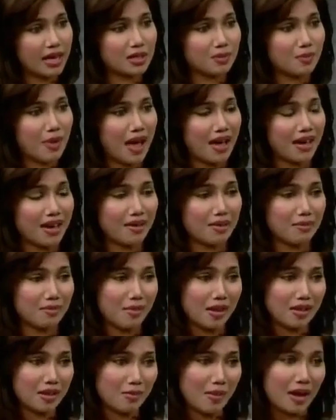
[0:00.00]
Yes,
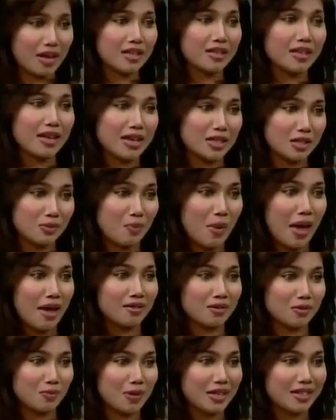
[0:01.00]
my the money that I
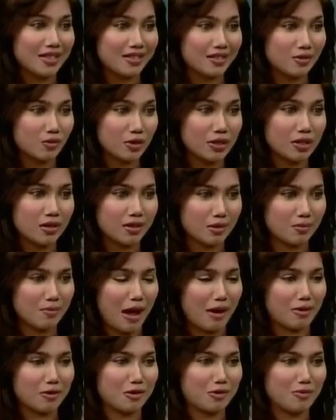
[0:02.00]
spent, please return it
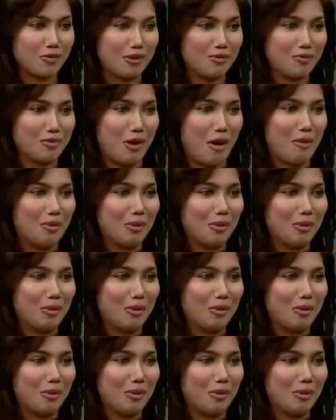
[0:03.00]
back to me